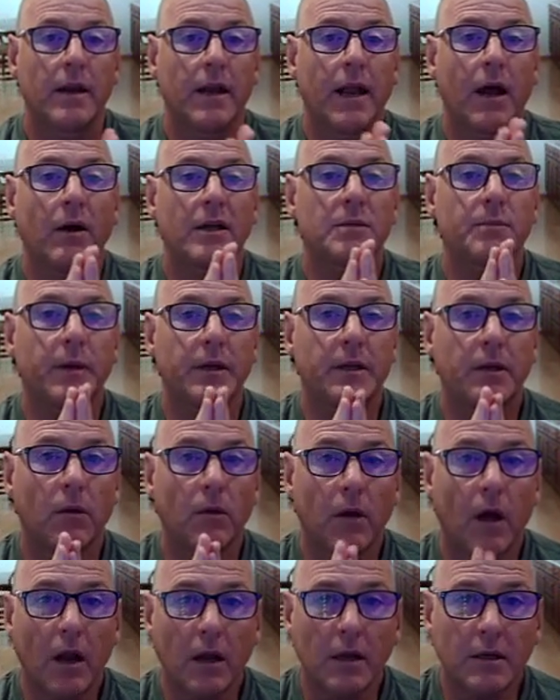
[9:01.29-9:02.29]
Now, I spent a
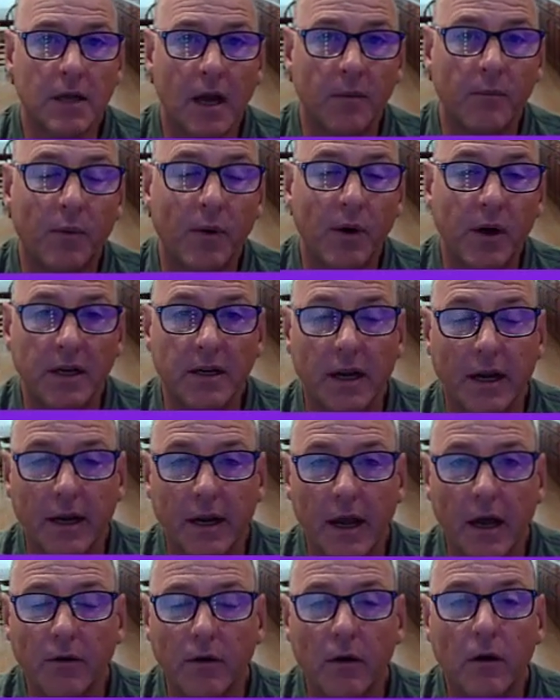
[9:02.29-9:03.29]
lot of time putting
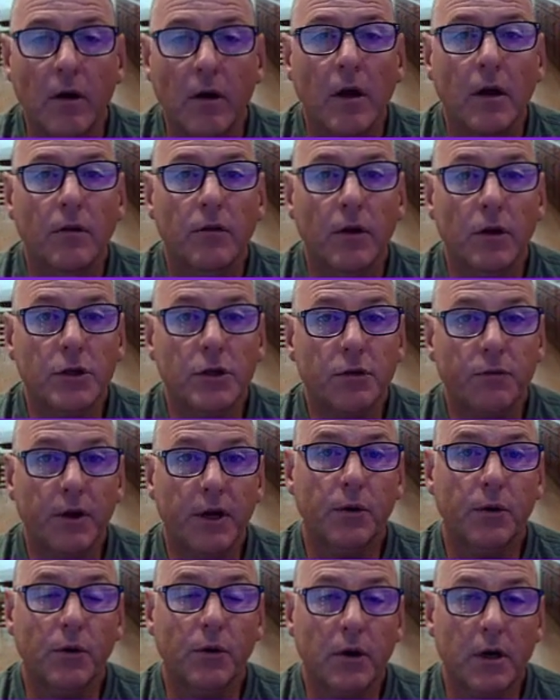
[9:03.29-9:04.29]
together those
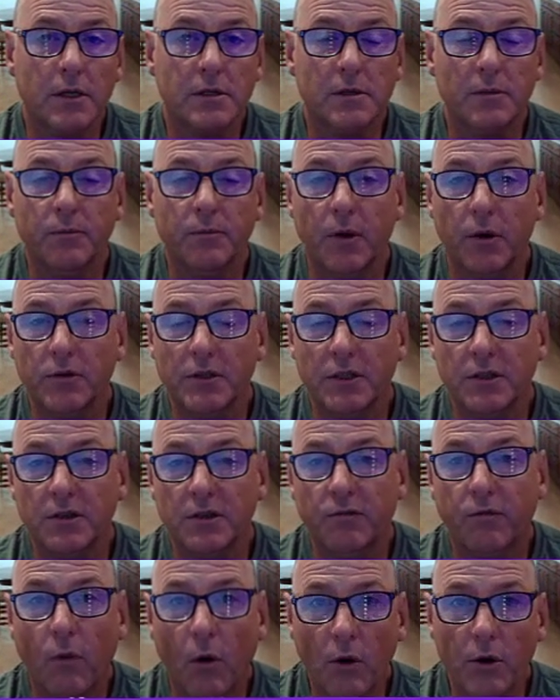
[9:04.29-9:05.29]
cool custom
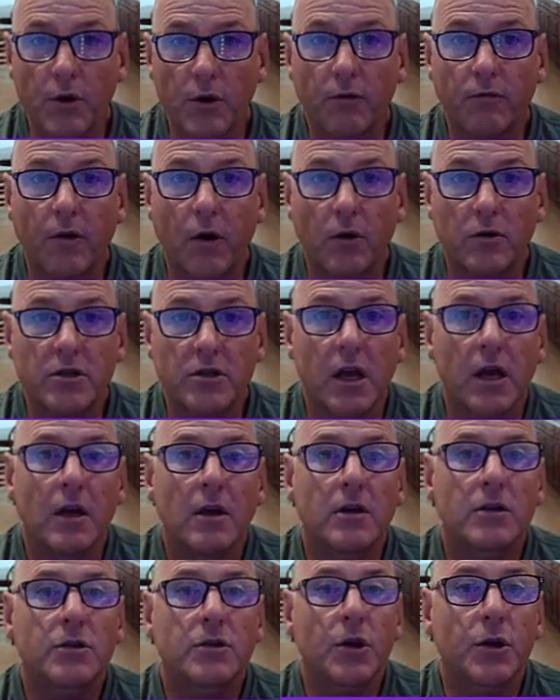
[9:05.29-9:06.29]
bonuses for you folks
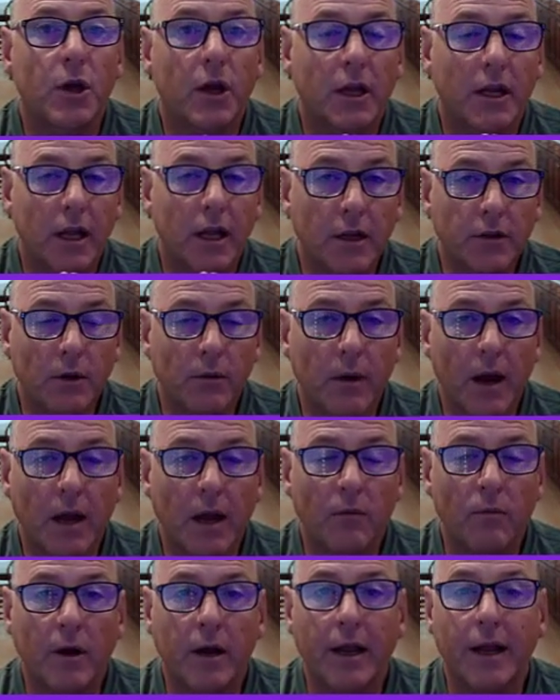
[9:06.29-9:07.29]
so you could hit the
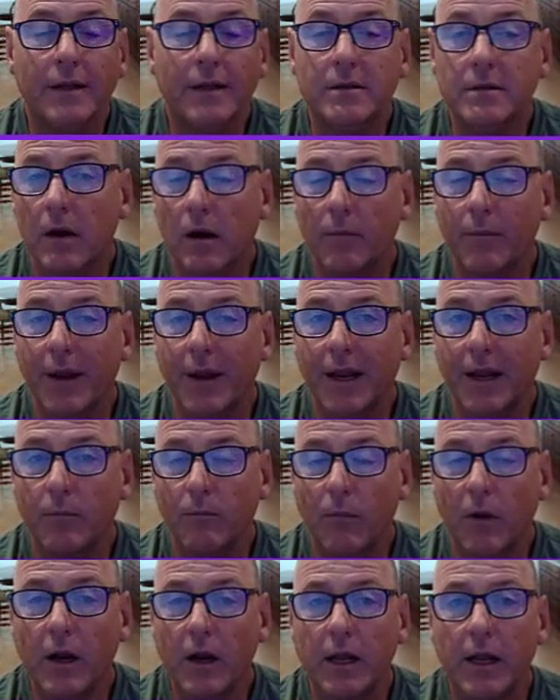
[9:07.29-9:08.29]
ground running and start
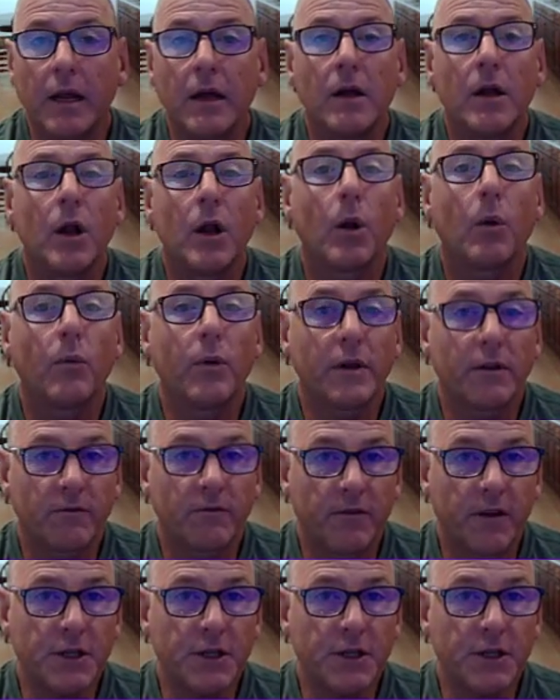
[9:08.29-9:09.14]
making money with